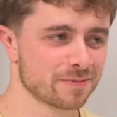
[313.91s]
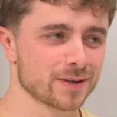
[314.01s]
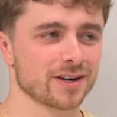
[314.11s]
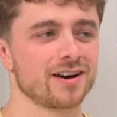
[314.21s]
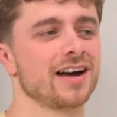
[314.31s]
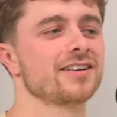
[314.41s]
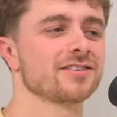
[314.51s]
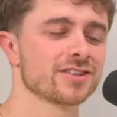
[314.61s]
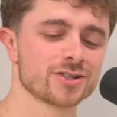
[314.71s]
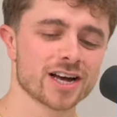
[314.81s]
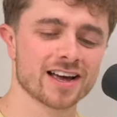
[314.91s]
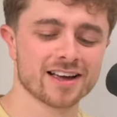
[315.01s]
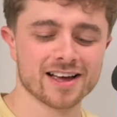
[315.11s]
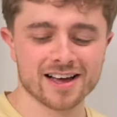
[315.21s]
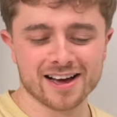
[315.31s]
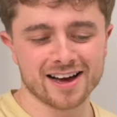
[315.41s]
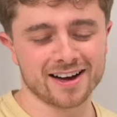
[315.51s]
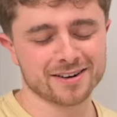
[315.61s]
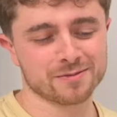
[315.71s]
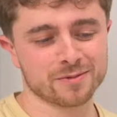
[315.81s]
putting our hand on the jet,
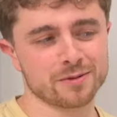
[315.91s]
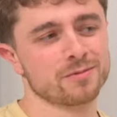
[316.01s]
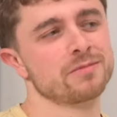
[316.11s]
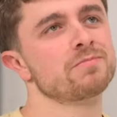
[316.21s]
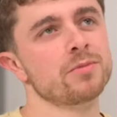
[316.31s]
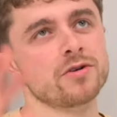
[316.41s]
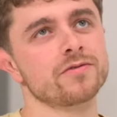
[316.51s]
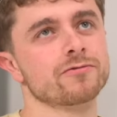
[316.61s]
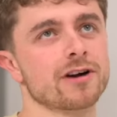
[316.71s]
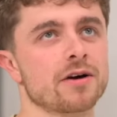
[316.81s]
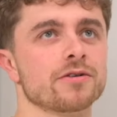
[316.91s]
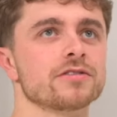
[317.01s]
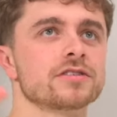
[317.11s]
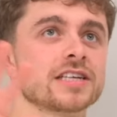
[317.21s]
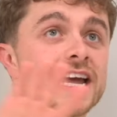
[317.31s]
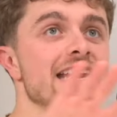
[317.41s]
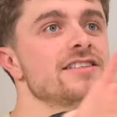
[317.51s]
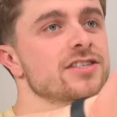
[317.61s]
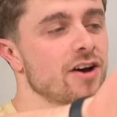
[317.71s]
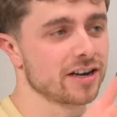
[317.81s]
and we, we moved around to
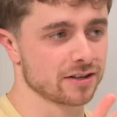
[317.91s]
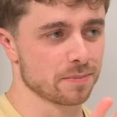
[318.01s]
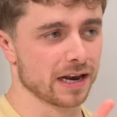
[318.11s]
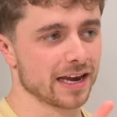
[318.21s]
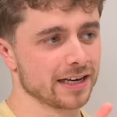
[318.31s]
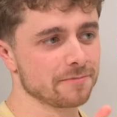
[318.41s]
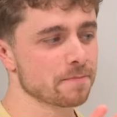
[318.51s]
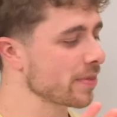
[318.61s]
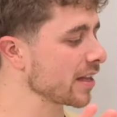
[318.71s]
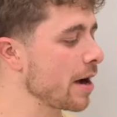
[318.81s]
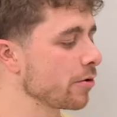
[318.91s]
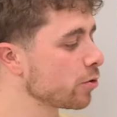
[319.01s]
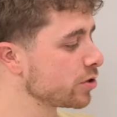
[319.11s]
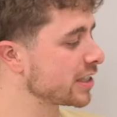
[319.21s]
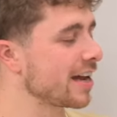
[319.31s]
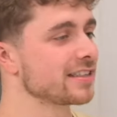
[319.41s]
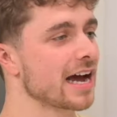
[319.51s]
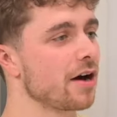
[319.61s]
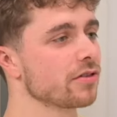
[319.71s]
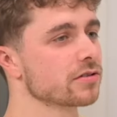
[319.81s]
inside the plane, mm-hmm. and we all sat
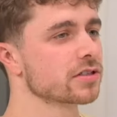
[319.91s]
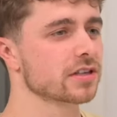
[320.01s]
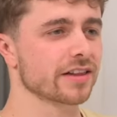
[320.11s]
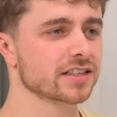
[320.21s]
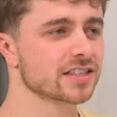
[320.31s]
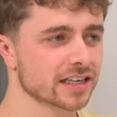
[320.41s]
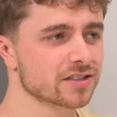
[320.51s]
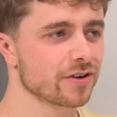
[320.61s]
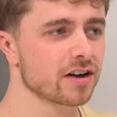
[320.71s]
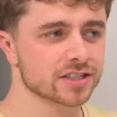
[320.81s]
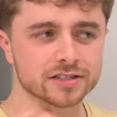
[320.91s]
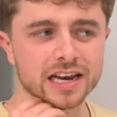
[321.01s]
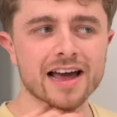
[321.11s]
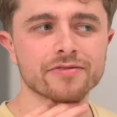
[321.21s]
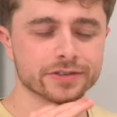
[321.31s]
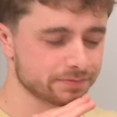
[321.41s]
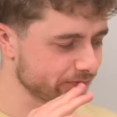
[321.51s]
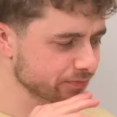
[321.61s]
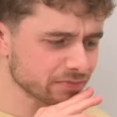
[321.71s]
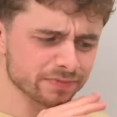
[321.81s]
down. There's I think six of us mm-hmm. left.
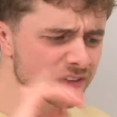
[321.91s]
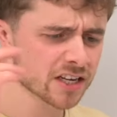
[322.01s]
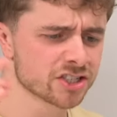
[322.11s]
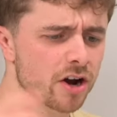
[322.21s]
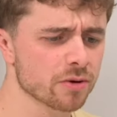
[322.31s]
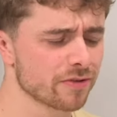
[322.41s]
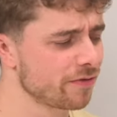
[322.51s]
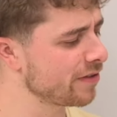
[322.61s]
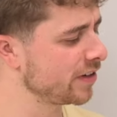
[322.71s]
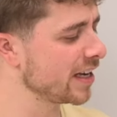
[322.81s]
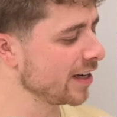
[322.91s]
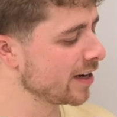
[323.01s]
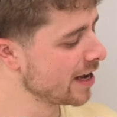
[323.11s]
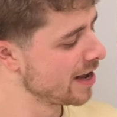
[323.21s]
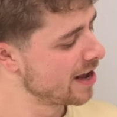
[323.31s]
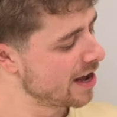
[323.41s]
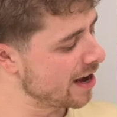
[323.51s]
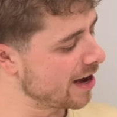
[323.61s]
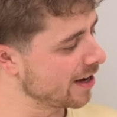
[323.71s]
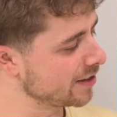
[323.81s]
Started with 15,
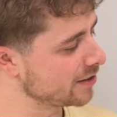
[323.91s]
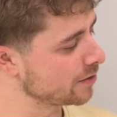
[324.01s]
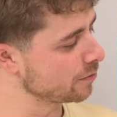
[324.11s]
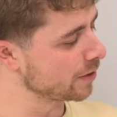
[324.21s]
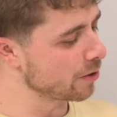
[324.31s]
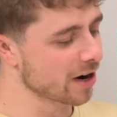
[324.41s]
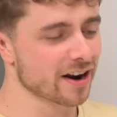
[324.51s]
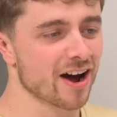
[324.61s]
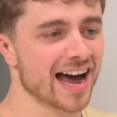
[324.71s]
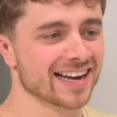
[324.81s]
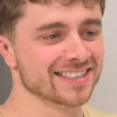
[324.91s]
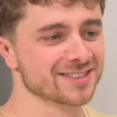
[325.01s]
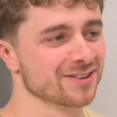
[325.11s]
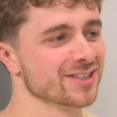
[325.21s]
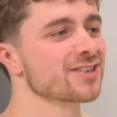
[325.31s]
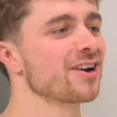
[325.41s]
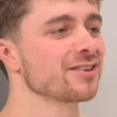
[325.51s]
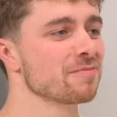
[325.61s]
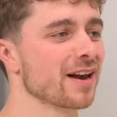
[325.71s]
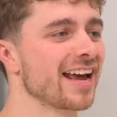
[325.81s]
and we all had our hands on the side of
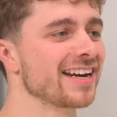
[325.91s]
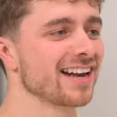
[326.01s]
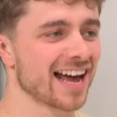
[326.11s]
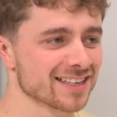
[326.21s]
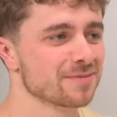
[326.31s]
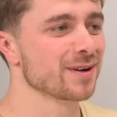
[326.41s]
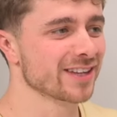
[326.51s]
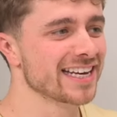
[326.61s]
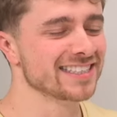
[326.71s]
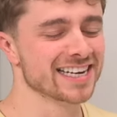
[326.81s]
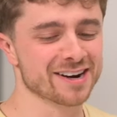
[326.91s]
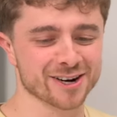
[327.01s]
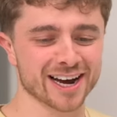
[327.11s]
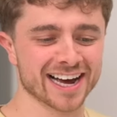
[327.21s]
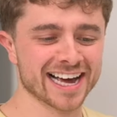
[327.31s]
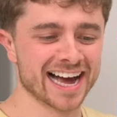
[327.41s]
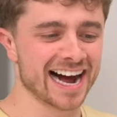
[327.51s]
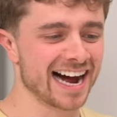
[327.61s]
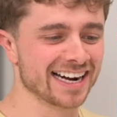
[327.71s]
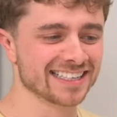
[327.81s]
the plane. I had to be on the interior
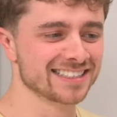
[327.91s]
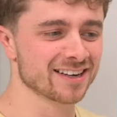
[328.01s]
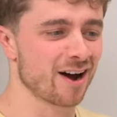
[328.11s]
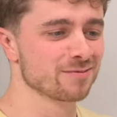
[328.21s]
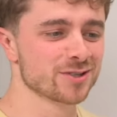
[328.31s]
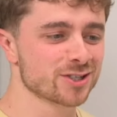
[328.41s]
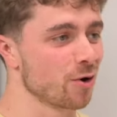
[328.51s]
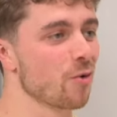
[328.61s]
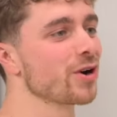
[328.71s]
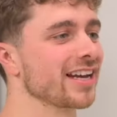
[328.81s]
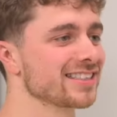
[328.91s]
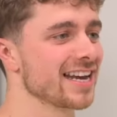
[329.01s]
and I'm just talking to